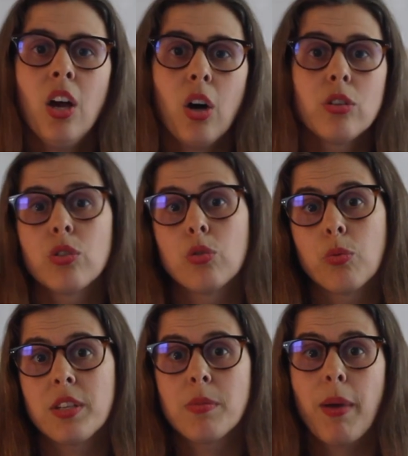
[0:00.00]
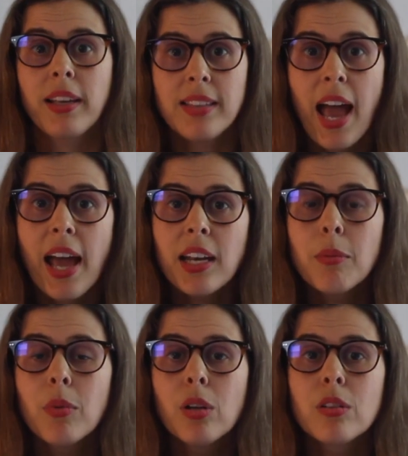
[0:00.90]
also to respect
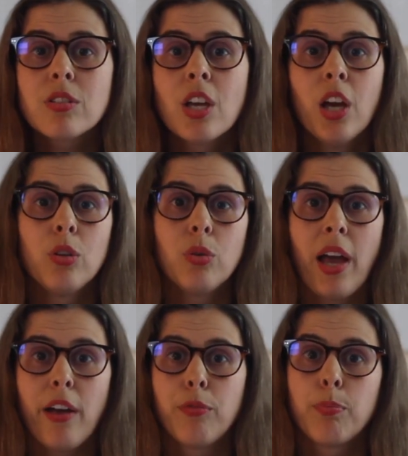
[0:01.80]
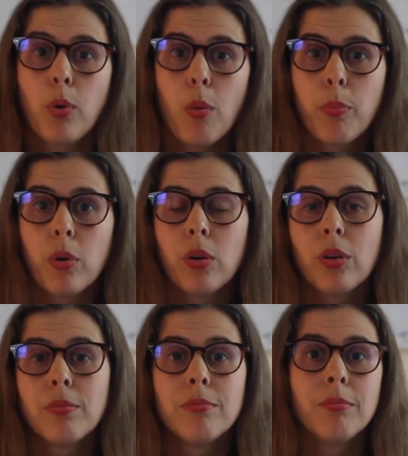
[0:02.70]
animals, to have
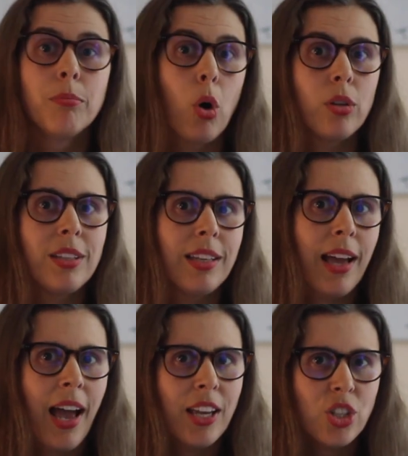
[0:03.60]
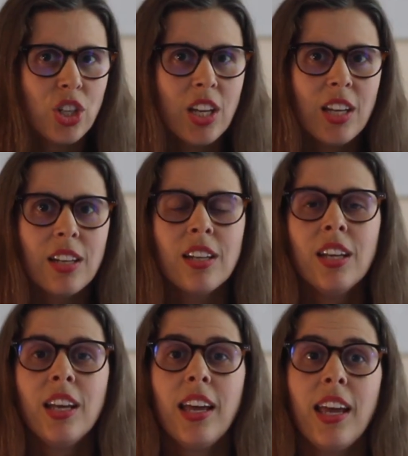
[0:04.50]
proper body hygiene,
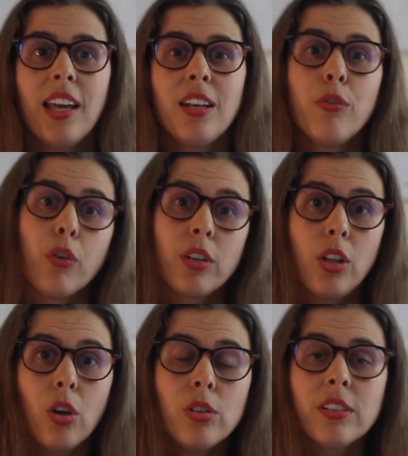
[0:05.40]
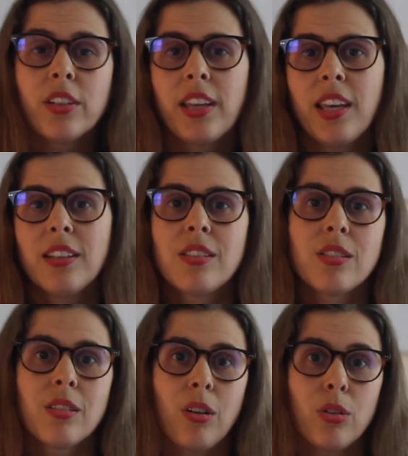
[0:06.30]
and for the older
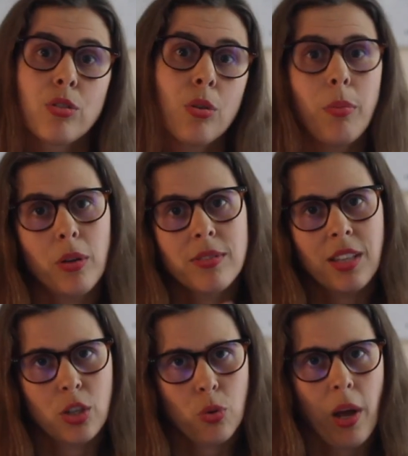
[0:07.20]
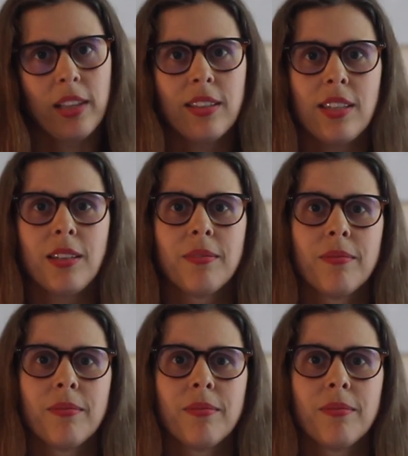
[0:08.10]
kids, also about sexuality.